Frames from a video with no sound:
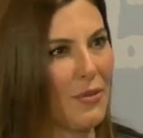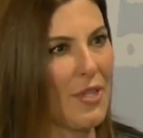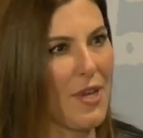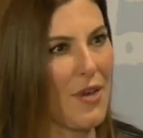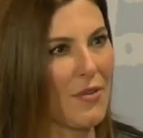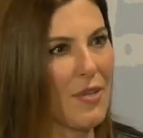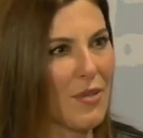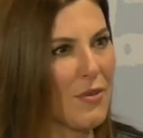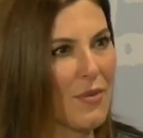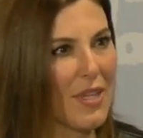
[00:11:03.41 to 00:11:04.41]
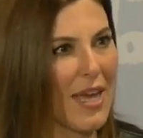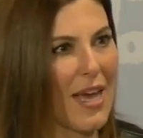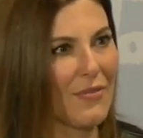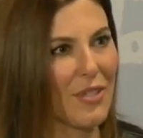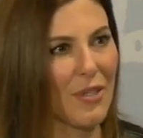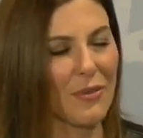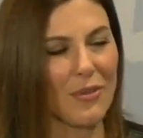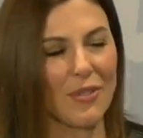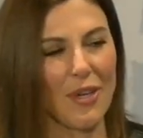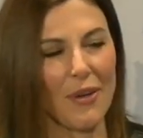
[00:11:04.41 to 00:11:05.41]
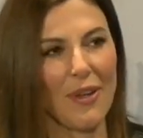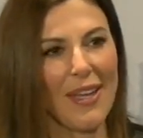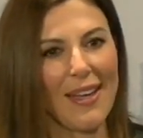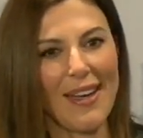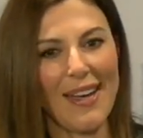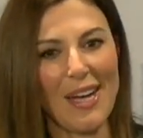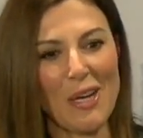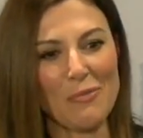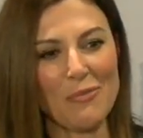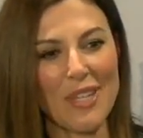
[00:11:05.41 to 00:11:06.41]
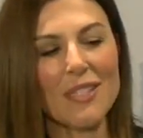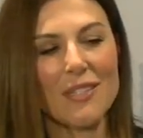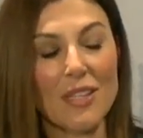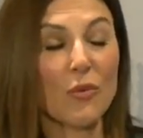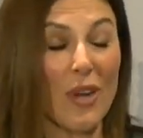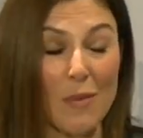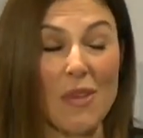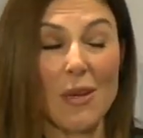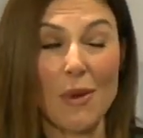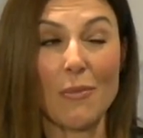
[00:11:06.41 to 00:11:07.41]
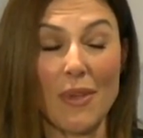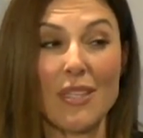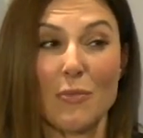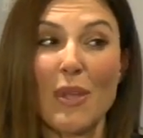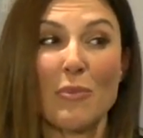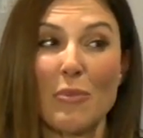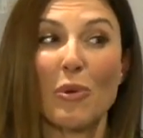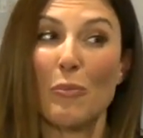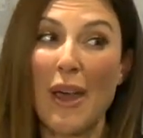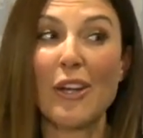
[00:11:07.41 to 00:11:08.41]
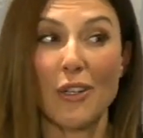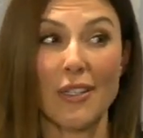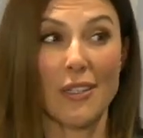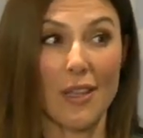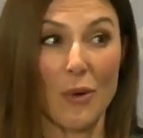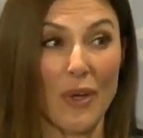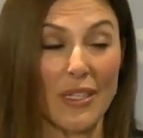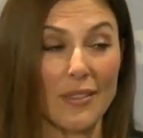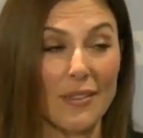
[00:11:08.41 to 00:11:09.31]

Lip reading: You know, you really have to. So that's what I mean about it's made people better in a lot of ways.